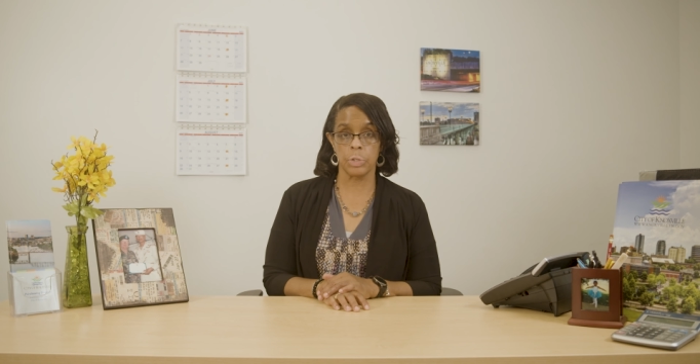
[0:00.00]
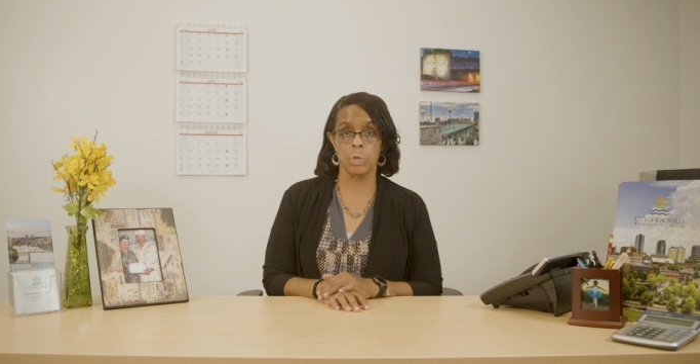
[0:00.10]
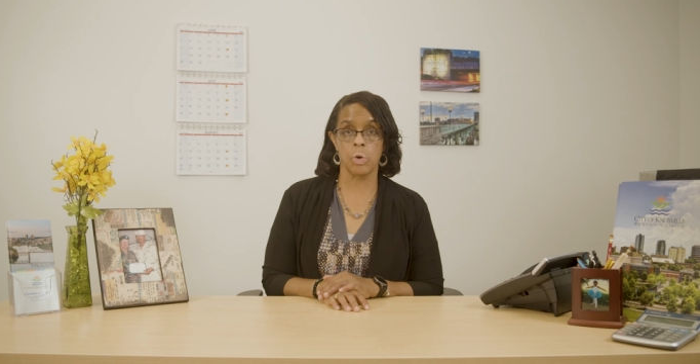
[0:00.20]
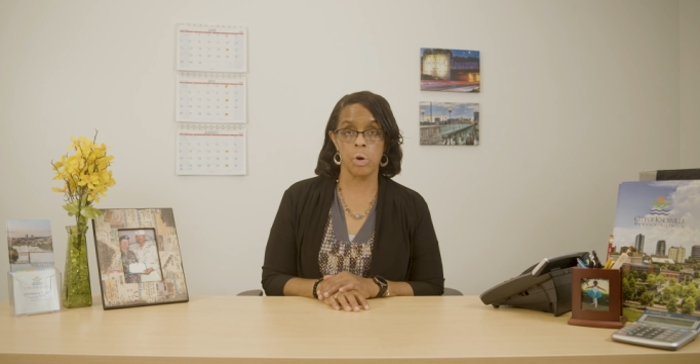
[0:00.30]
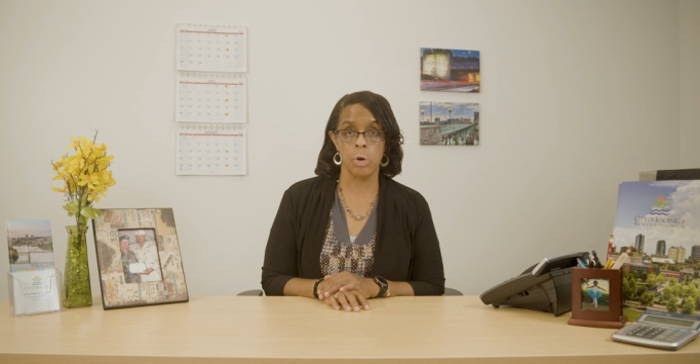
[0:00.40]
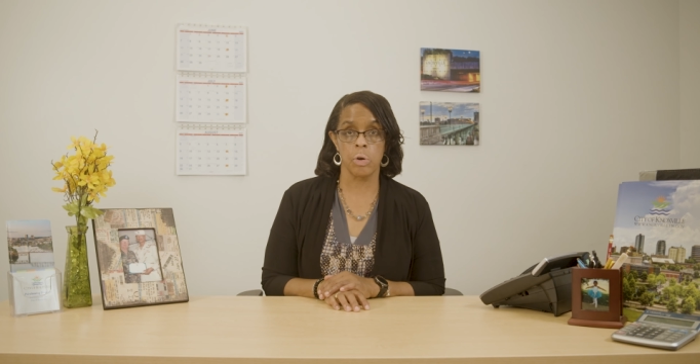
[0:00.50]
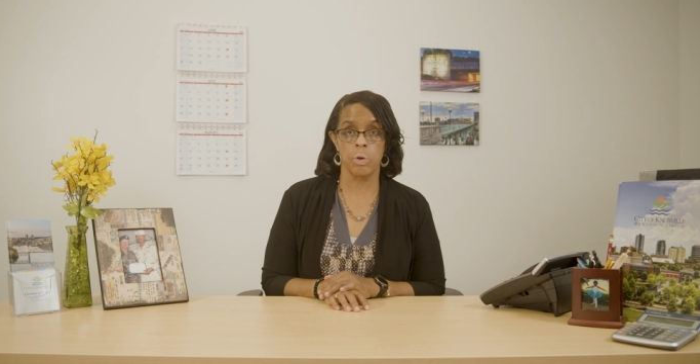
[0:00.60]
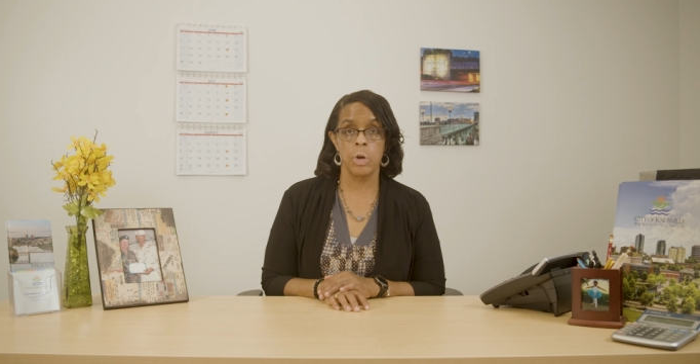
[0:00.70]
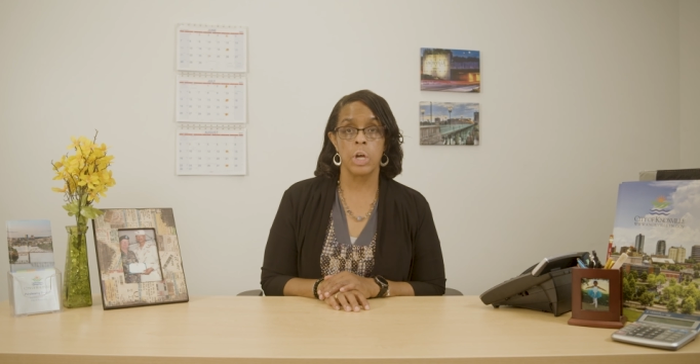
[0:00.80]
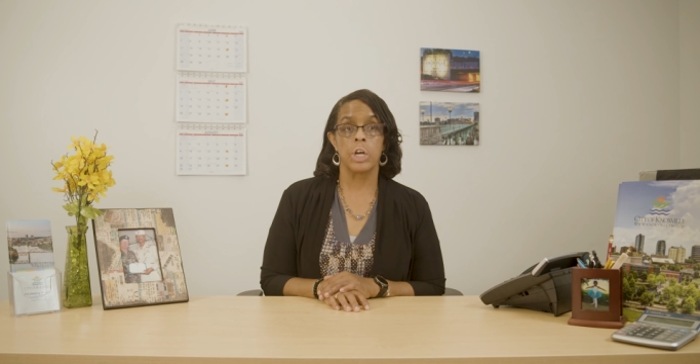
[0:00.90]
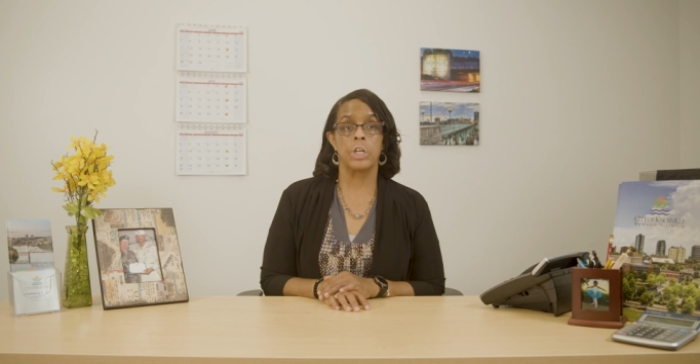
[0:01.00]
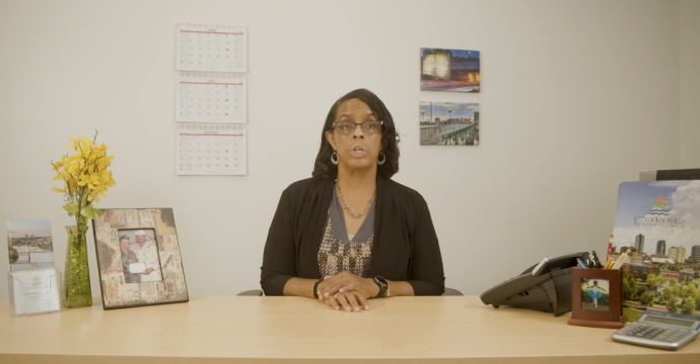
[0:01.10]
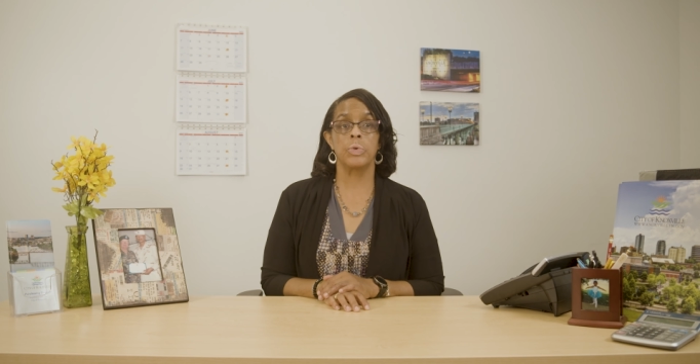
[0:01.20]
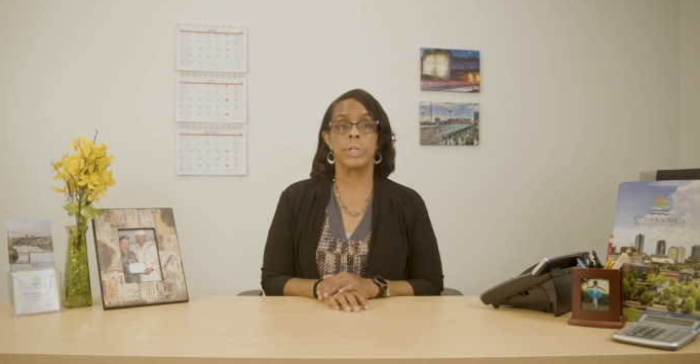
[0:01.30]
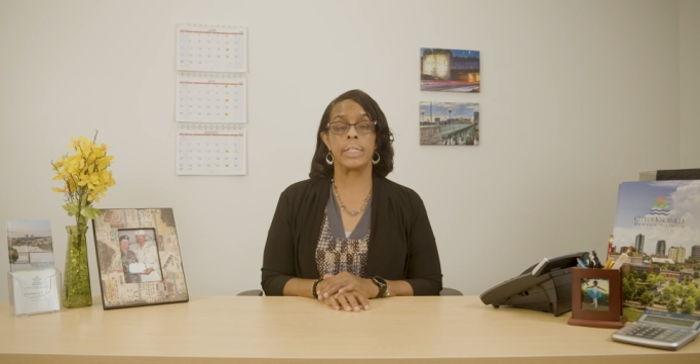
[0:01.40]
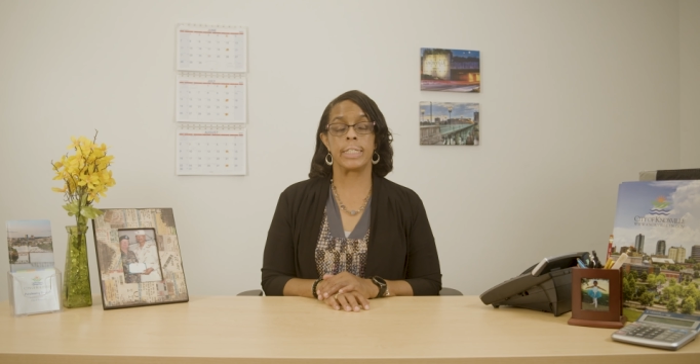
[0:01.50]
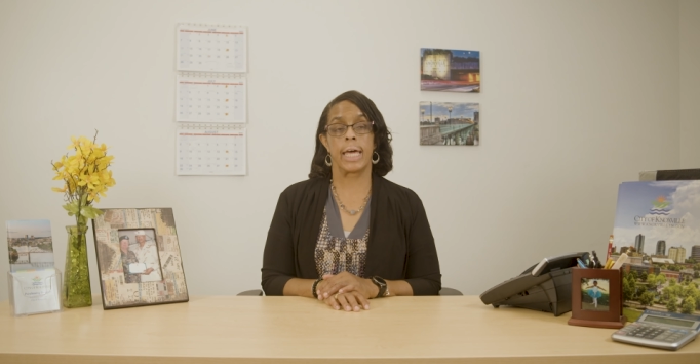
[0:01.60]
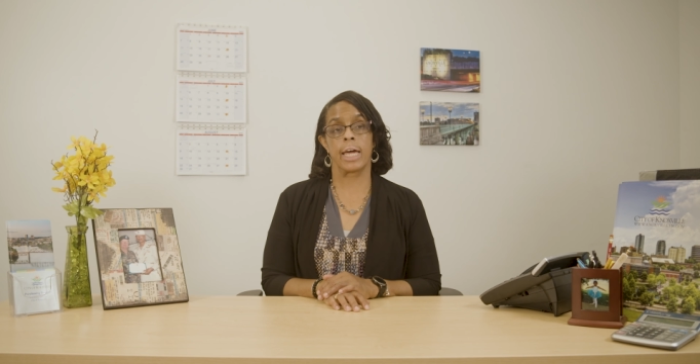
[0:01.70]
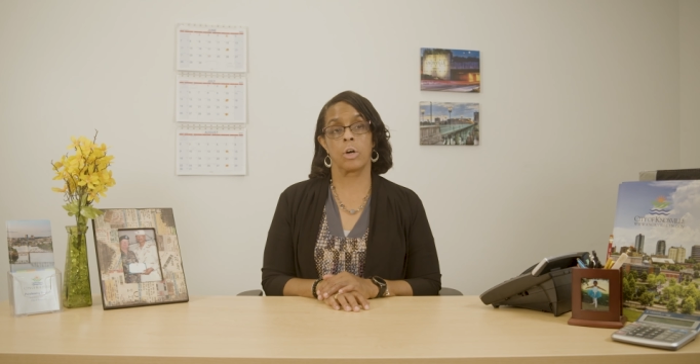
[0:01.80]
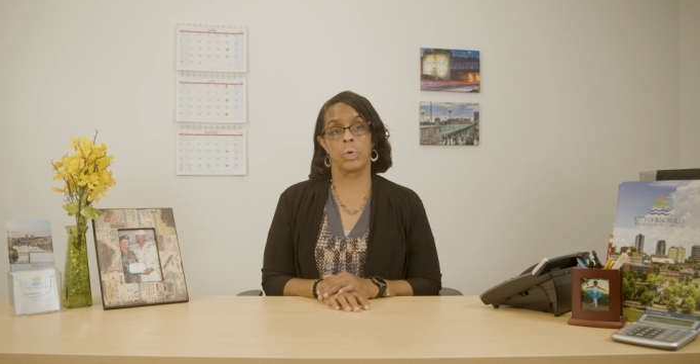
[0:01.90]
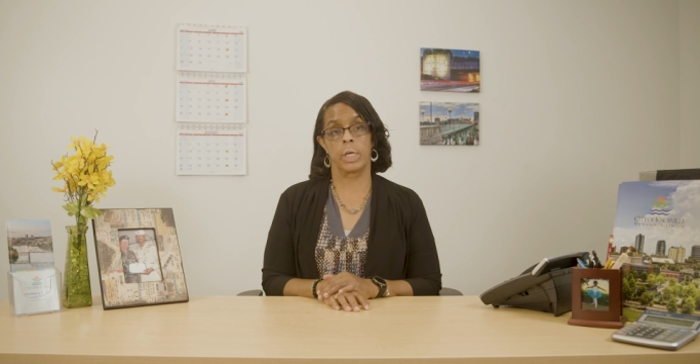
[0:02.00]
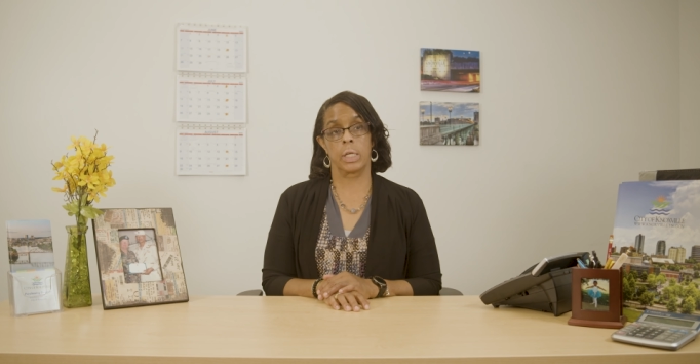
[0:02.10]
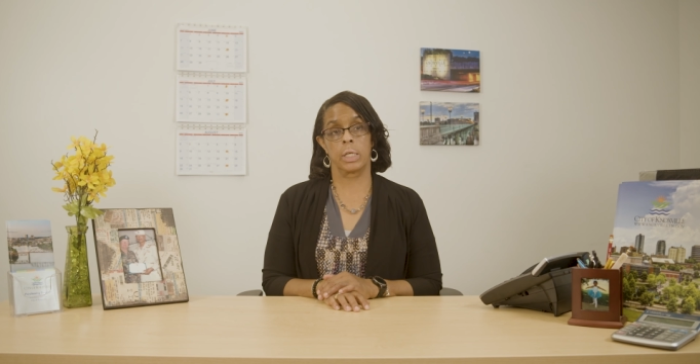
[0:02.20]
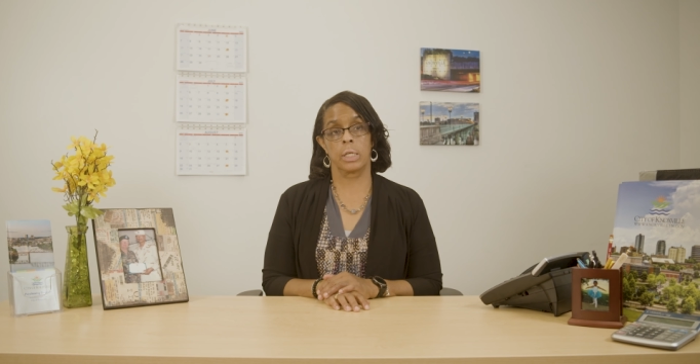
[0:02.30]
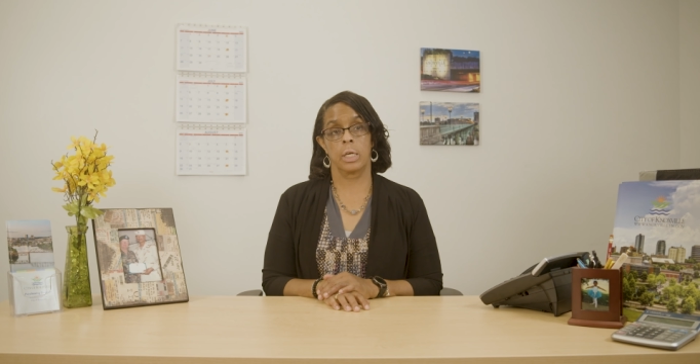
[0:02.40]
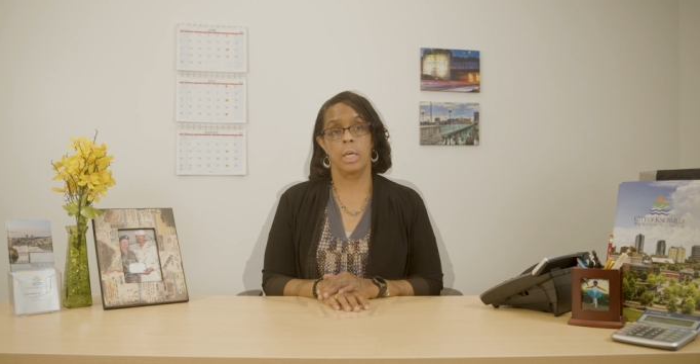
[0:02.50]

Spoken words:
occur, you will need to act quickly.